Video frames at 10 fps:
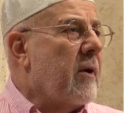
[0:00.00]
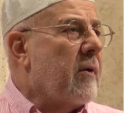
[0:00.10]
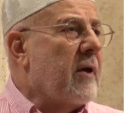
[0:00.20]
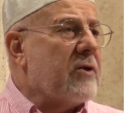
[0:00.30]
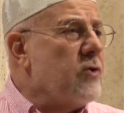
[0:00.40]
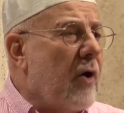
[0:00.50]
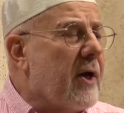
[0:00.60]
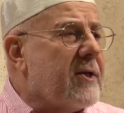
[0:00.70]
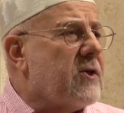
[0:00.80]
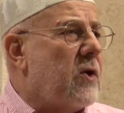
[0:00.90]
There's no
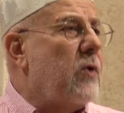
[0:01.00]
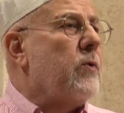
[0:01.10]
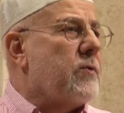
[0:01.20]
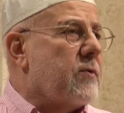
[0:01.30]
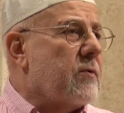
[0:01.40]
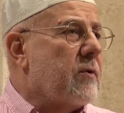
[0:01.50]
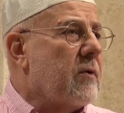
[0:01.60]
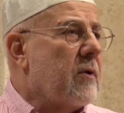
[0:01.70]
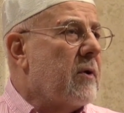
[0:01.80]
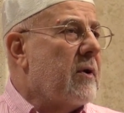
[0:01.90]
excuse.
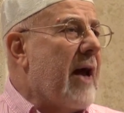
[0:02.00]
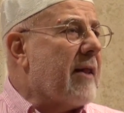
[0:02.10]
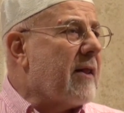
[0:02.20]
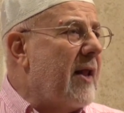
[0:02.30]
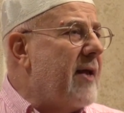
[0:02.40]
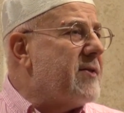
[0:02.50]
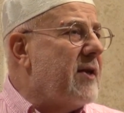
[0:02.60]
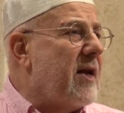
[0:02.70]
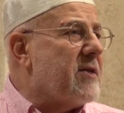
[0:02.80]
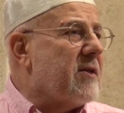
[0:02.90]
Not
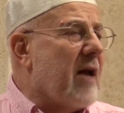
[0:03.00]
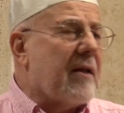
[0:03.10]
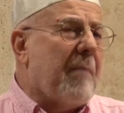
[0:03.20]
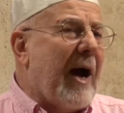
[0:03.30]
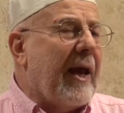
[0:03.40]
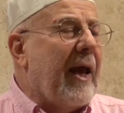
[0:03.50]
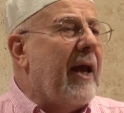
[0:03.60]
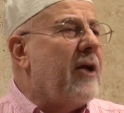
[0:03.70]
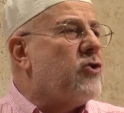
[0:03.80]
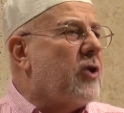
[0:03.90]
laziness, not my
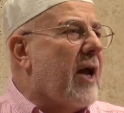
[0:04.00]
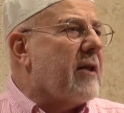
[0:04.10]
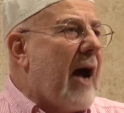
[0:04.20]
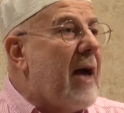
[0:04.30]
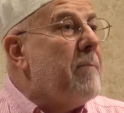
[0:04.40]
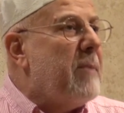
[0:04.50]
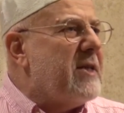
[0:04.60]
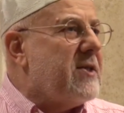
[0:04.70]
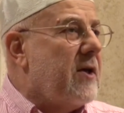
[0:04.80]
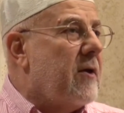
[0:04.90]
age, not I am
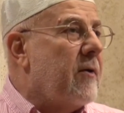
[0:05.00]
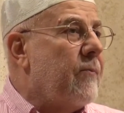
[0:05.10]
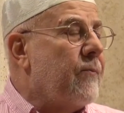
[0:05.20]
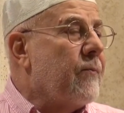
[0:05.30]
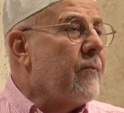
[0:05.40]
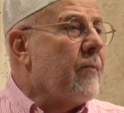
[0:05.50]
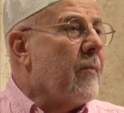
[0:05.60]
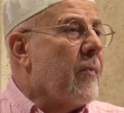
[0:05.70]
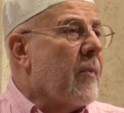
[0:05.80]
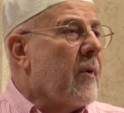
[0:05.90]
busy.
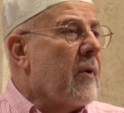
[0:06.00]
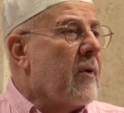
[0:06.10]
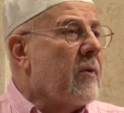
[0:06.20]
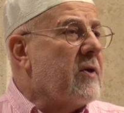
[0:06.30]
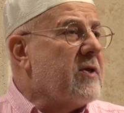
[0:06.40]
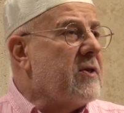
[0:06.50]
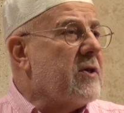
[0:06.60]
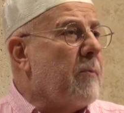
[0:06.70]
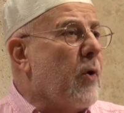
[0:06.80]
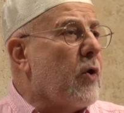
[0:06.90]
This is
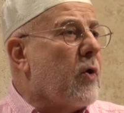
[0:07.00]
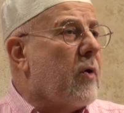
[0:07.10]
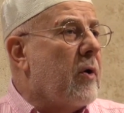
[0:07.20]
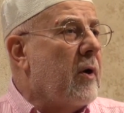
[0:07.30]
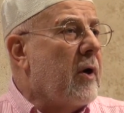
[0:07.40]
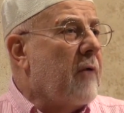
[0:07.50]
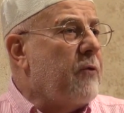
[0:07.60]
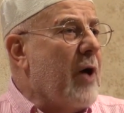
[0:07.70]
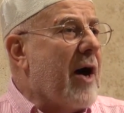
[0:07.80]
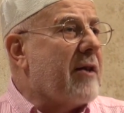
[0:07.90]
the book.
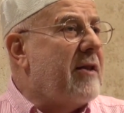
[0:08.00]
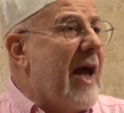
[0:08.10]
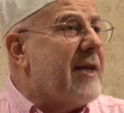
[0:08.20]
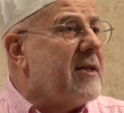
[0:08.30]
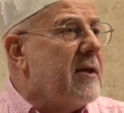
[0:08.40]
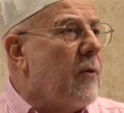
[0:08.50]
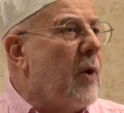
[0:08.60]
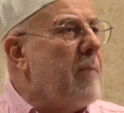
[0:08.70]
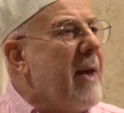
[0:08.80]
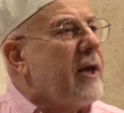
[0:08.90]
If you are dead,
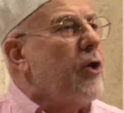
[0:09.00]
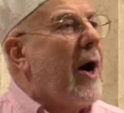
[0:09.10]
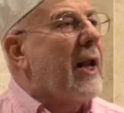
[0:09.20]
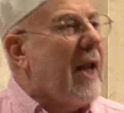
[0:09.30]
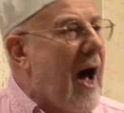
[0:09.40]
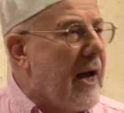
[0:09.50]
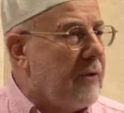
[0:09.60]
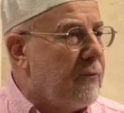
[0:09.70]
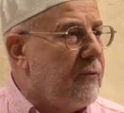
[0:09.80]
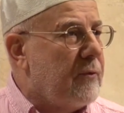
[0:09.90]
will make you alive.